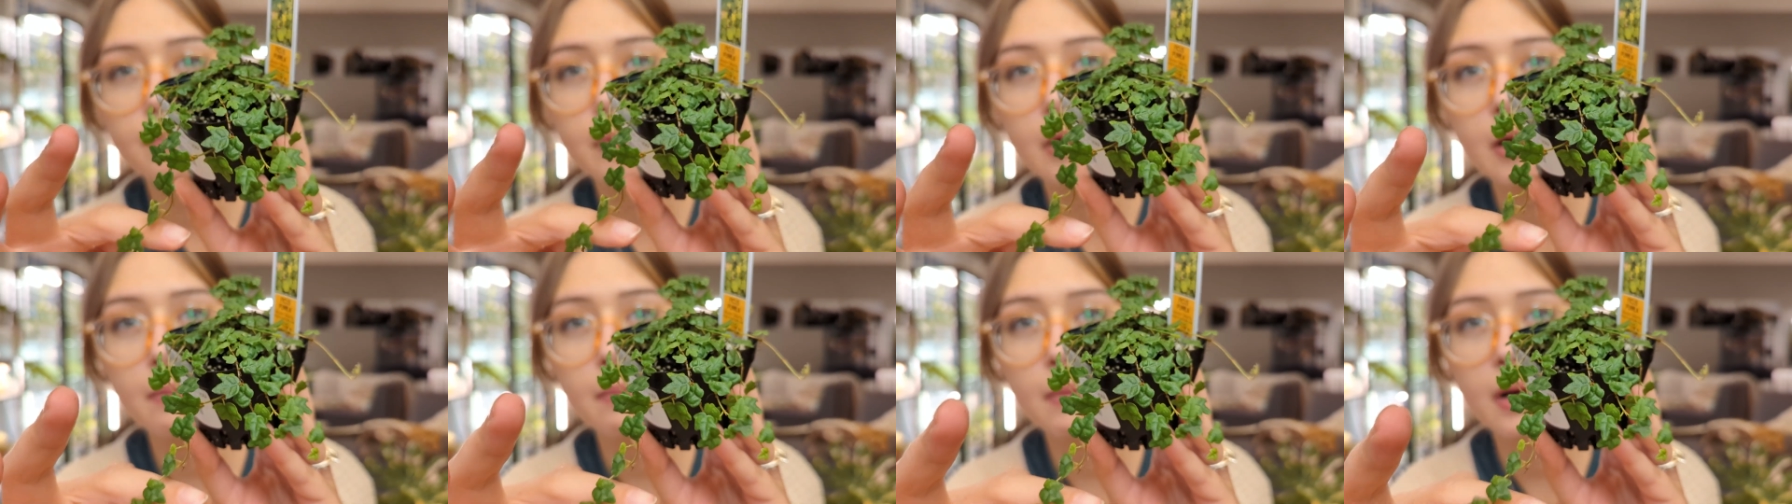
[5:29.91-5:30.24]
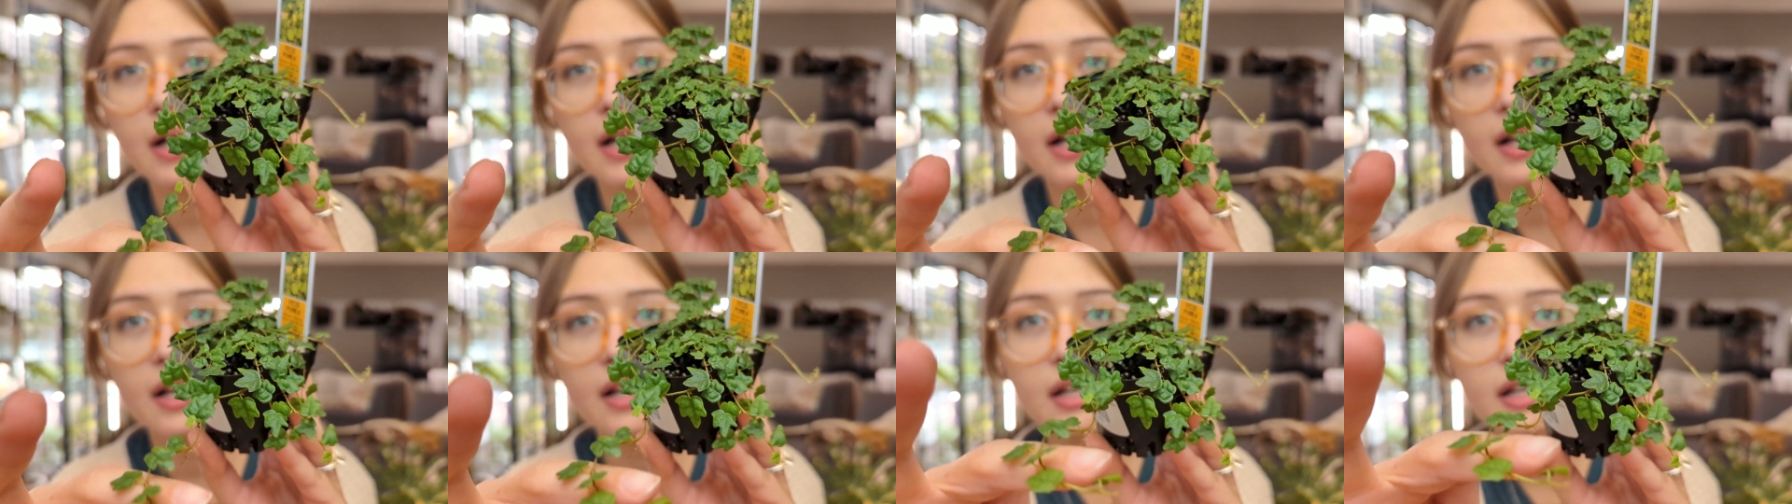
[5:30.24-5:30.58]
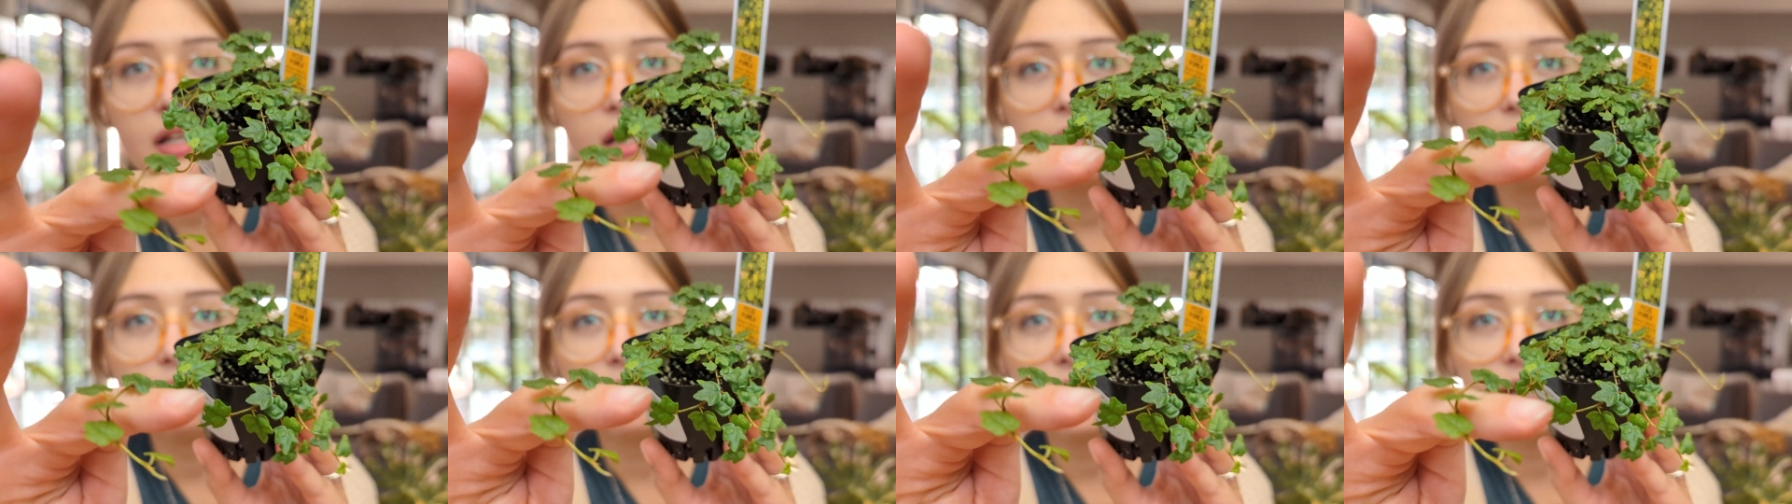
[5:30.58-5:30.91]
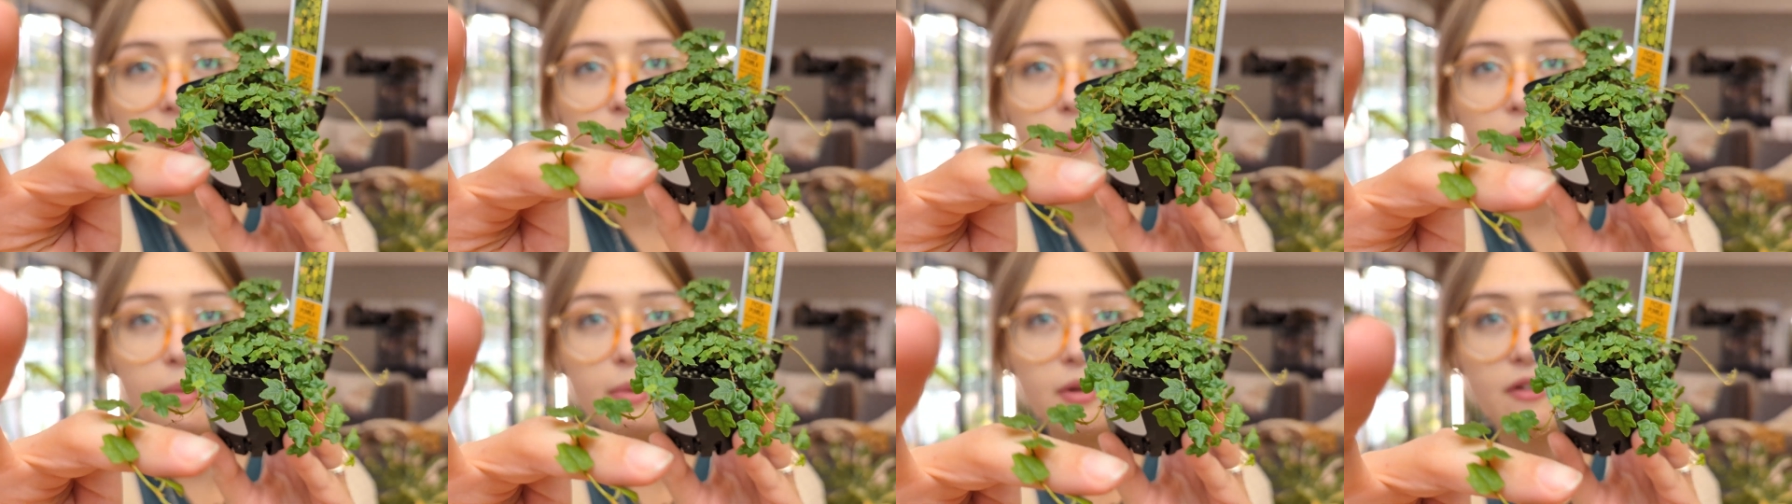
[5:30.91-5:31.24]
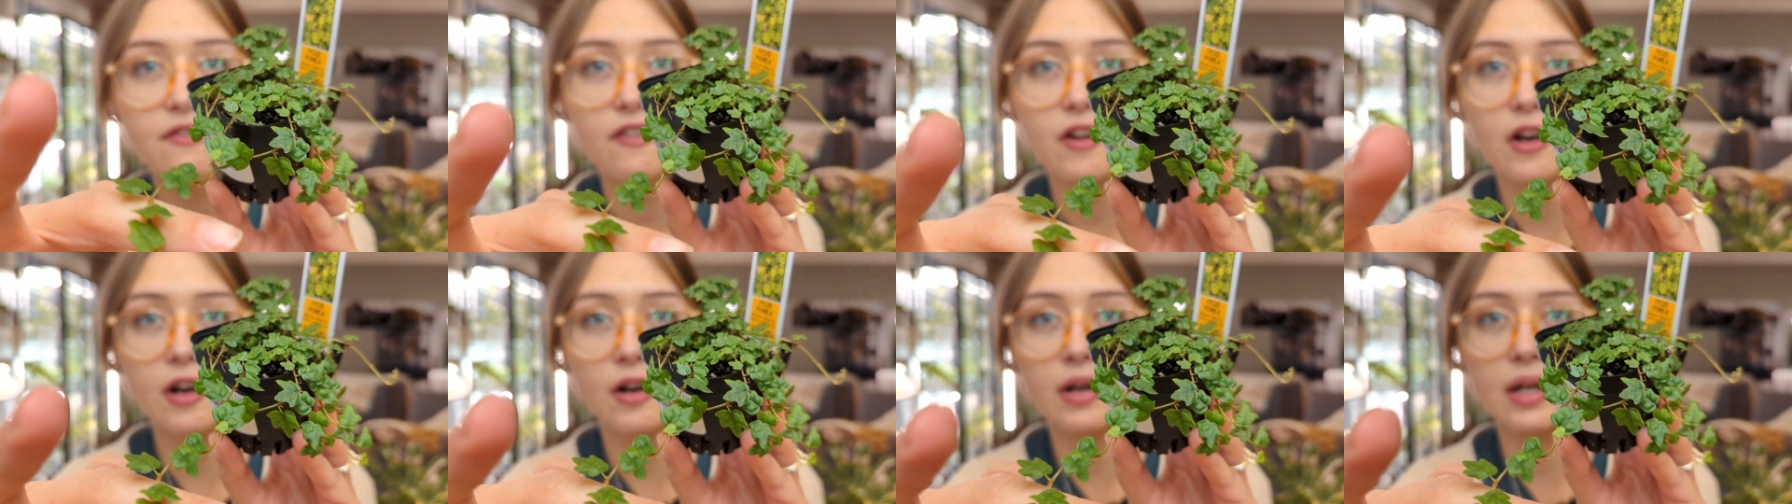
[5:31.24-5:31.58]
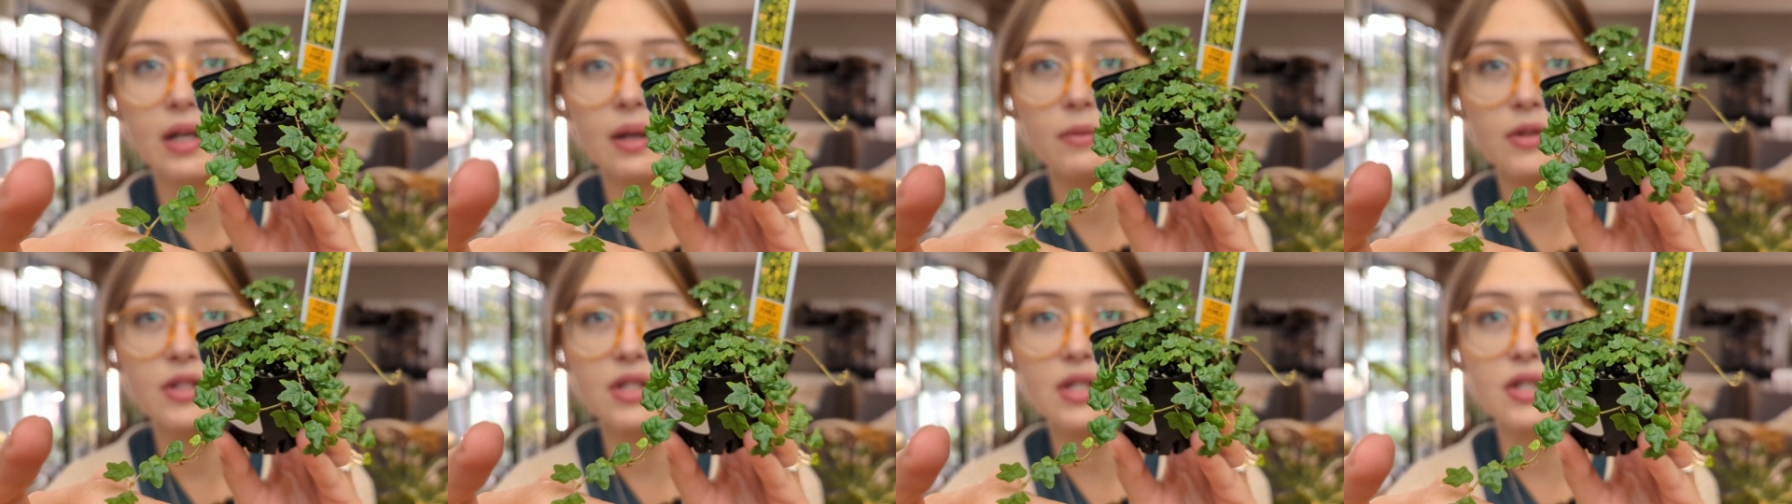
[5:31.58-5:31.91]
but my like my
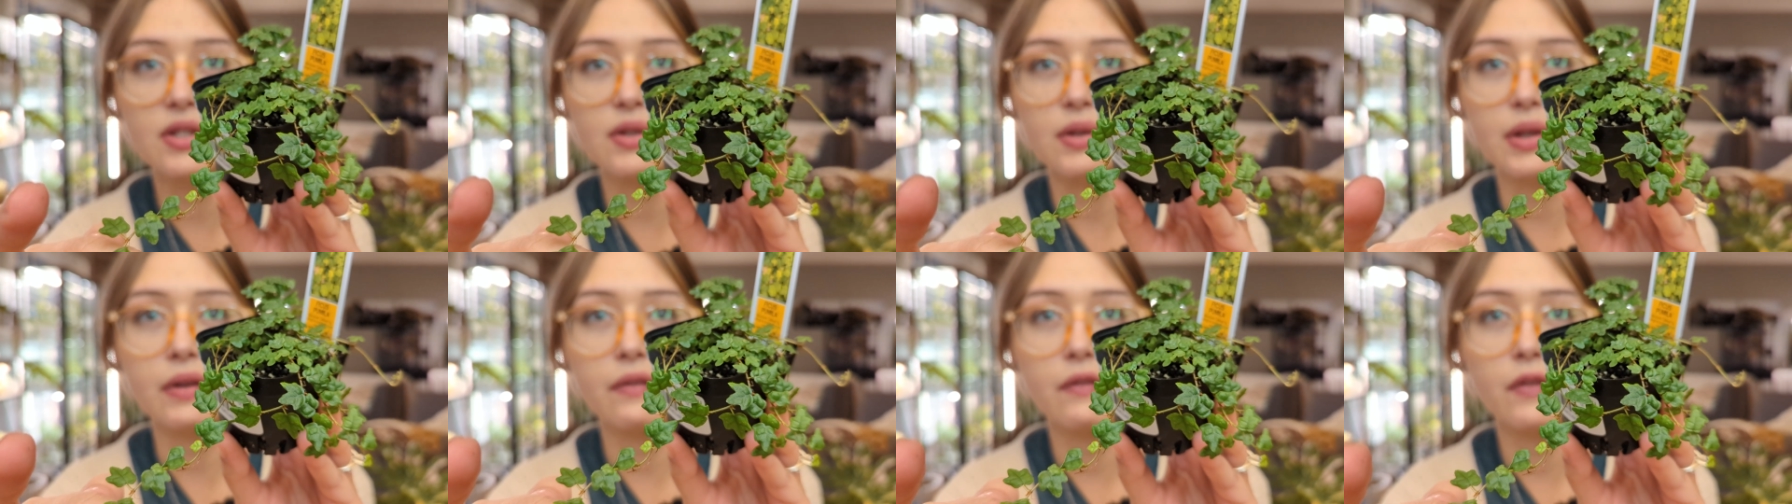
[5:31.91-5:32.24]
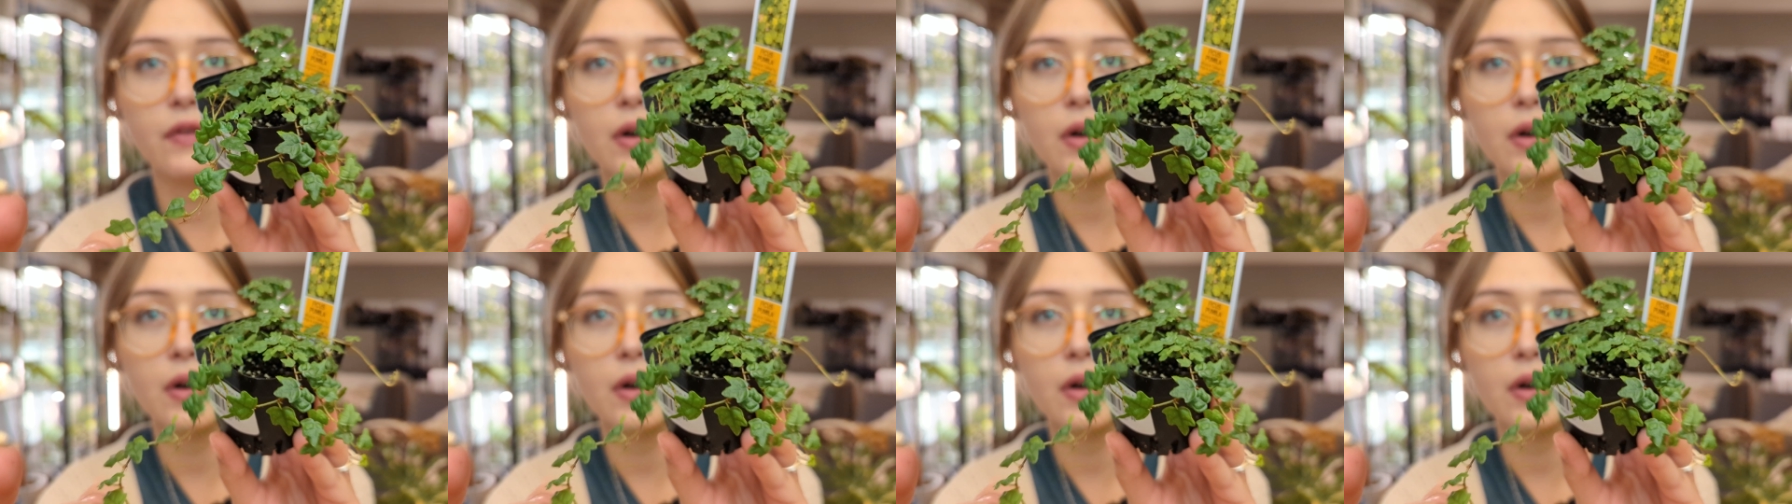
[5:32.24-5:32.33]
vivarium wasn't doing